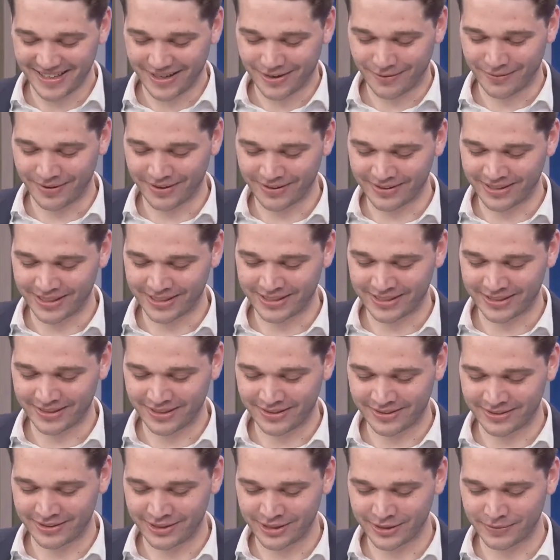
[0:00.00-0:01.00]
Well, that's
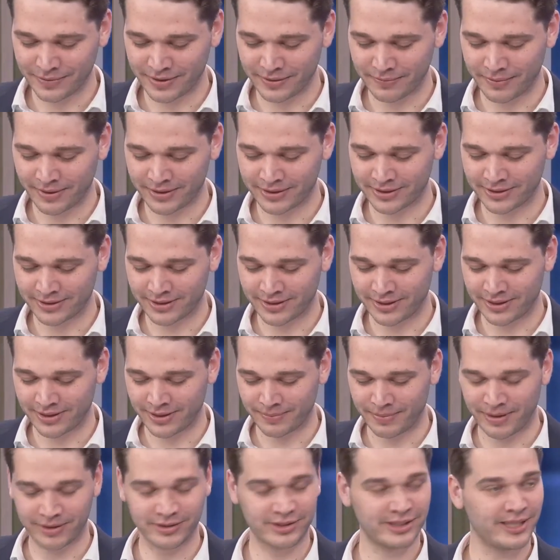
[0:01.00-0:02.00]
just what I was
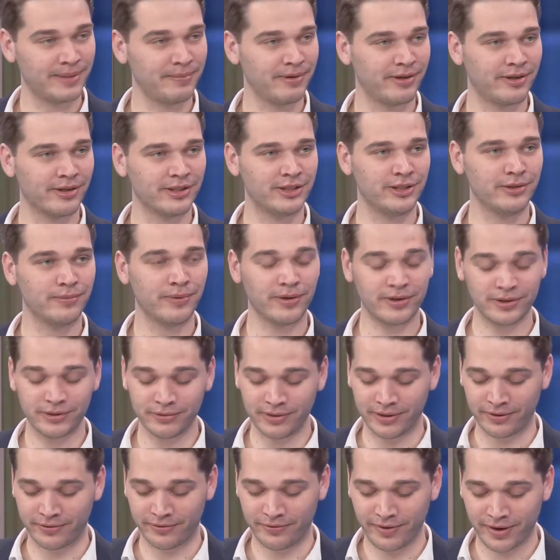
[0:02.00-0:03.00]
about to say, because you were
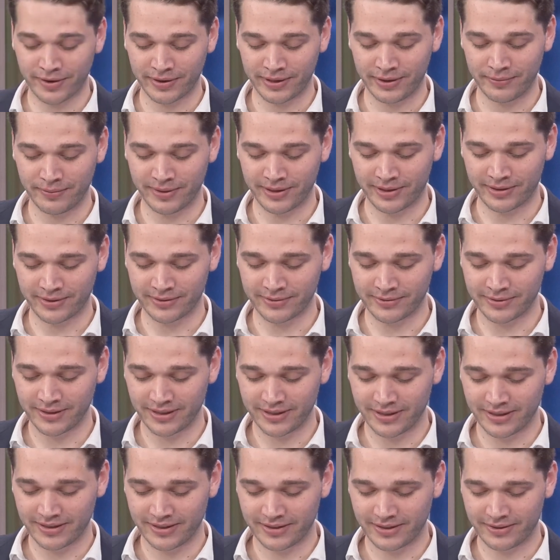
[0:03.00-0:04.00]
doing very well,
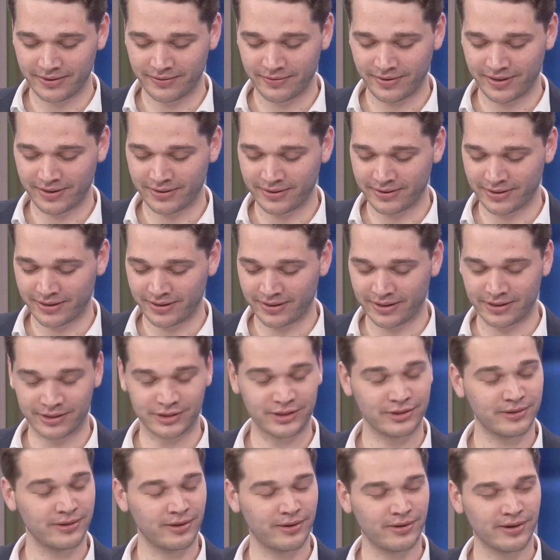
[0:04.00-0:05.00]
even,
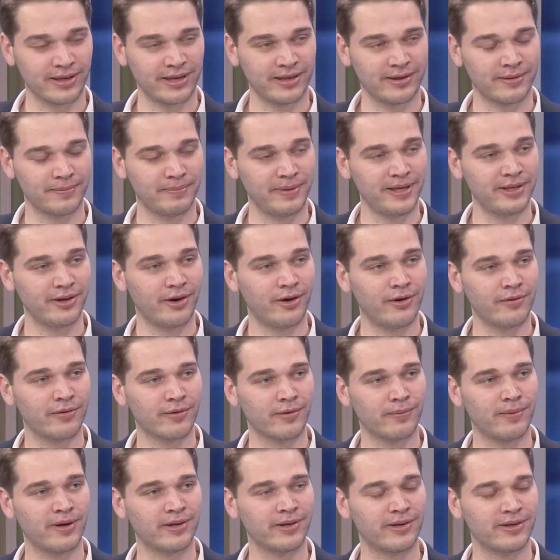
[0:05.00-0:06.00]
scoring a bit
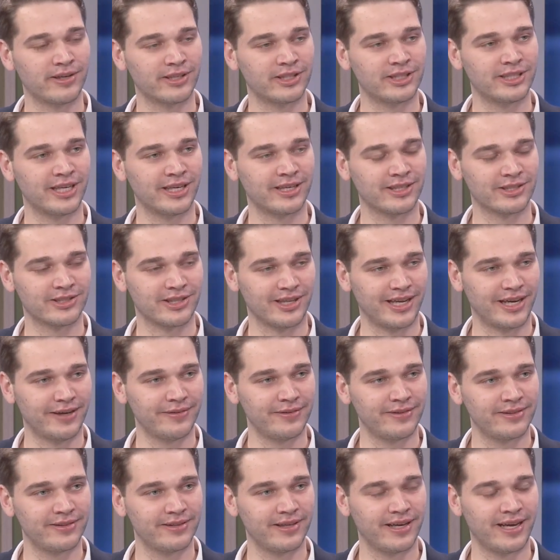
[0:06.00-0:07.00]
over 100 seconds
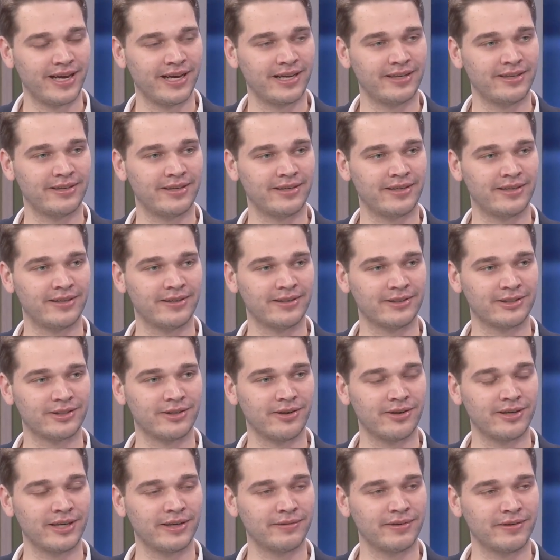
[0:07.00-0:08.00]
left and
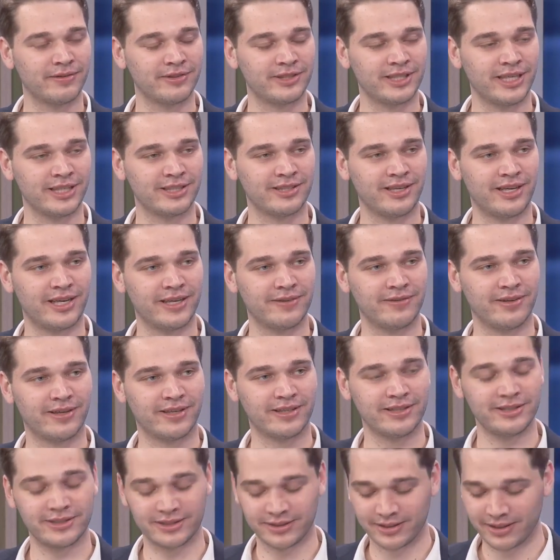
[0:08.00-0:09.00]
starting with 6
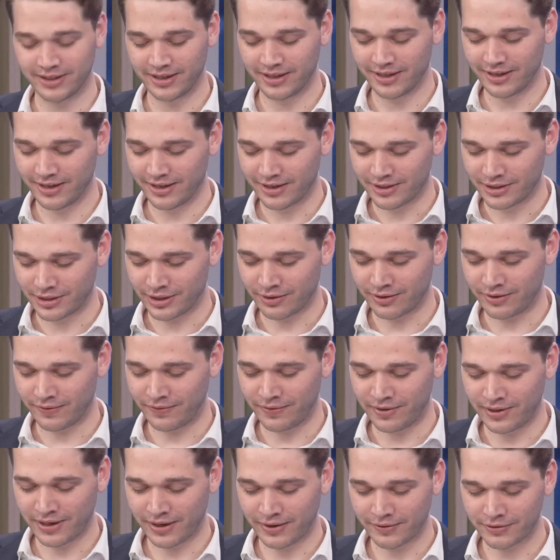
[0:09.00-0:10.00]
lifelines. So
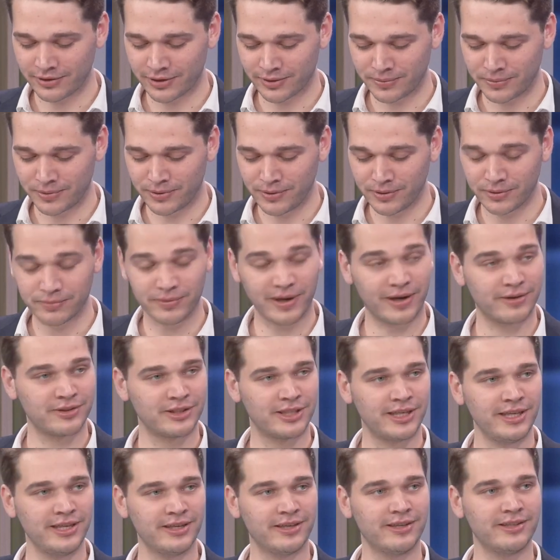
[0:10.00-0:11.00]
if you now have some good
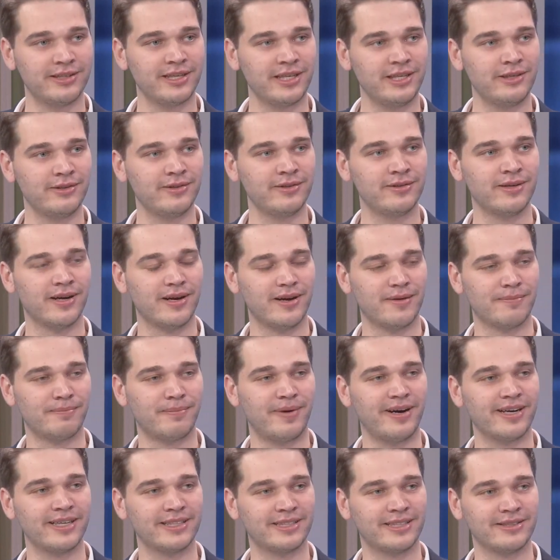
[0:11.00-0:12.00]
rounds here, then you
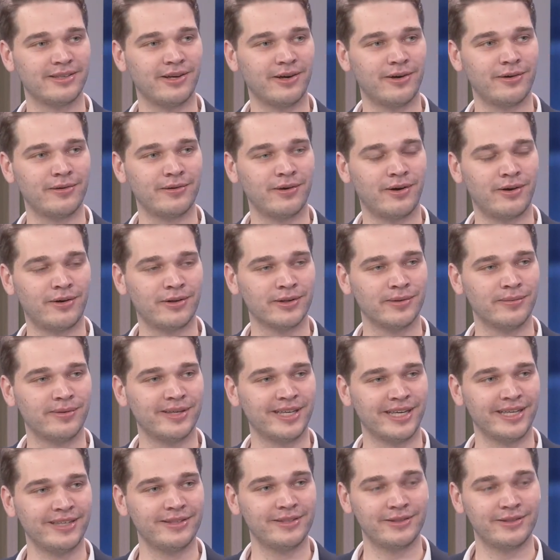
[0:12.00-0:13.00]
might go all the way